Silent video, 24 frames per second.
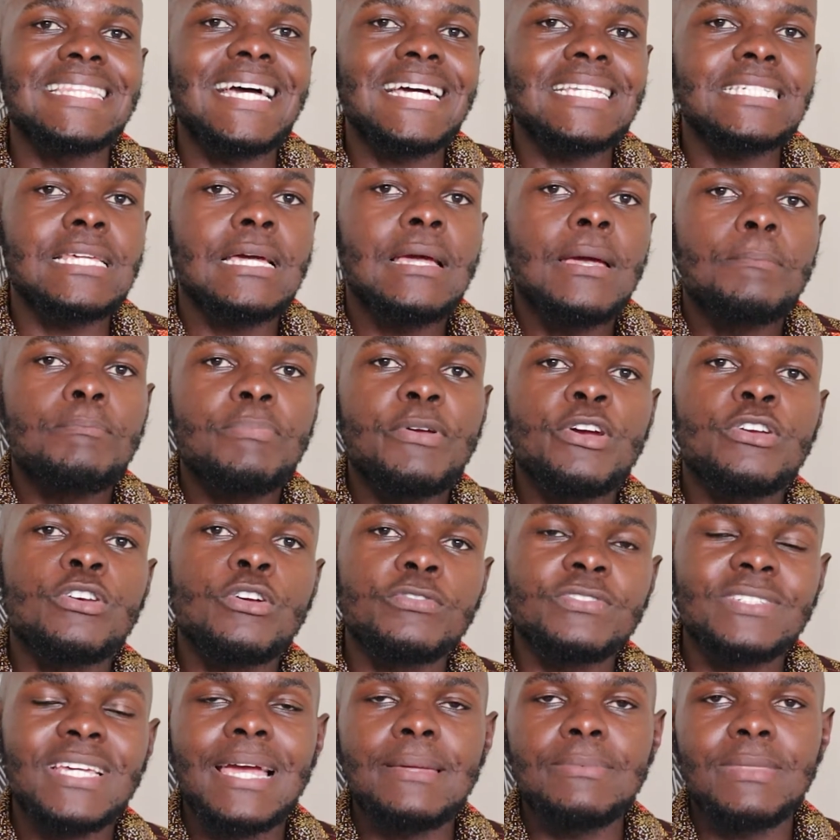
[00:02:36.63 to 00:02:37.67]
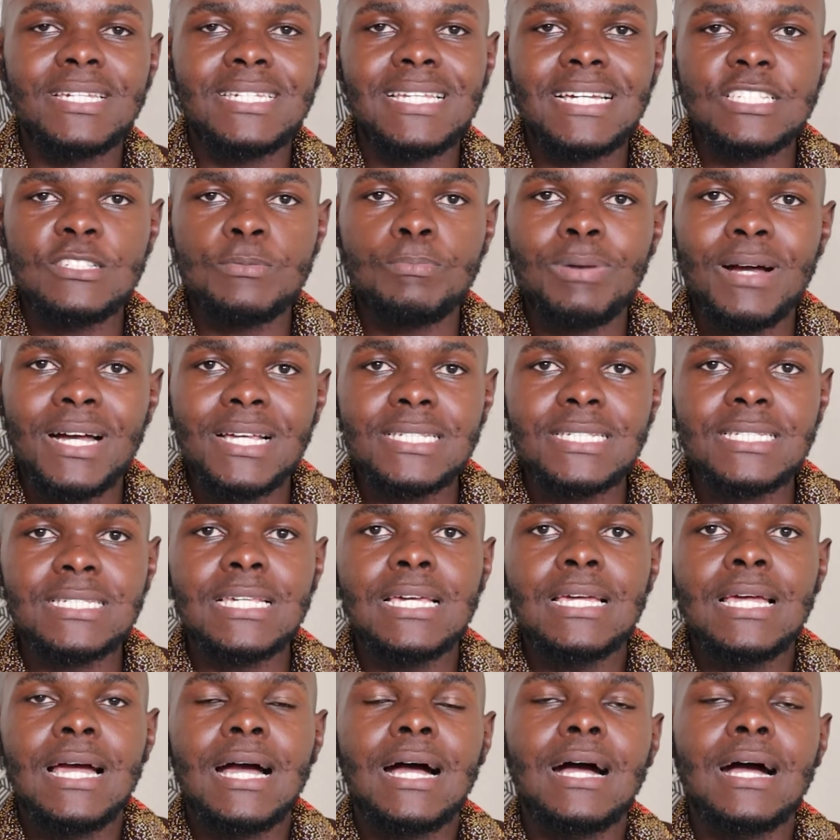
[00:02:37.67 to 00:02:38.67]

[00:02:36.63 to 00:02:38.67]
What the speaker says: that period of time that has passed